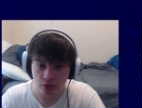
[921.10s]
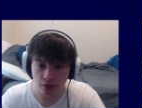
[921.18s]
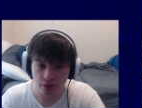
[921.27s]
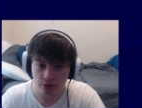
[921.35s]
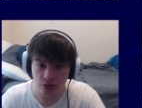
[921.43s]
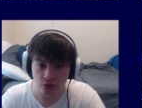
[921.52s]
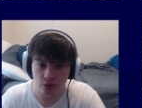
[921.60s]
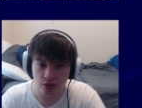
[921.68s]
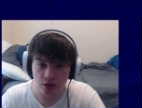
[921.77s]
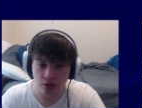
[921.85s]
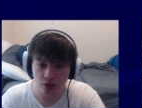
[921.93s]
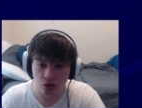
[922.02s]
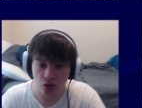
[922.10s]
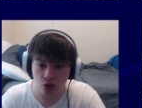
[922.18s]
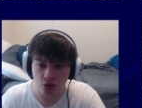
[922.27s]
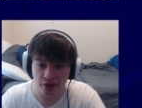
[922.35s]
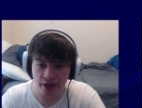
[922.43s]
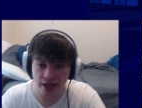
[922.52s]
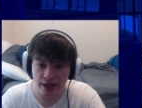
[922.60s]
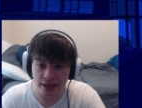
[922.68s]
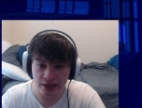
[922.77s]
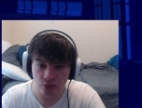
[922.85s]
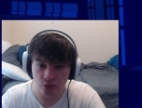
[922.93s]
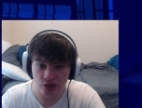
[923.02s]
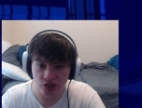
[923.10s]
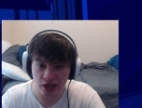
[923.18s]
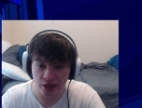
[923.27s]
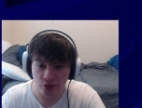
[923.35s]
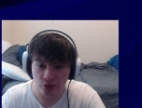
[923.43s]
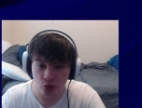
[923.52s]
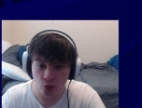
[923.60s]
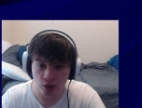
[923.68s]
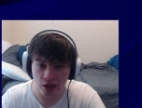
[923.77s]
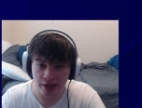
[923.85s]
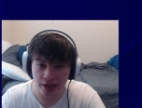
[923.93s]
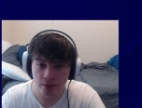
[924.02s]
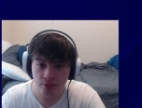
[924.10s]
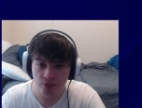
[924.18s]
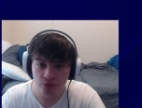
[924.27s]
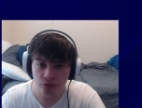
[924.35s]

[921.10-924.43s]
let's go to Hall A, which I don't know where I am.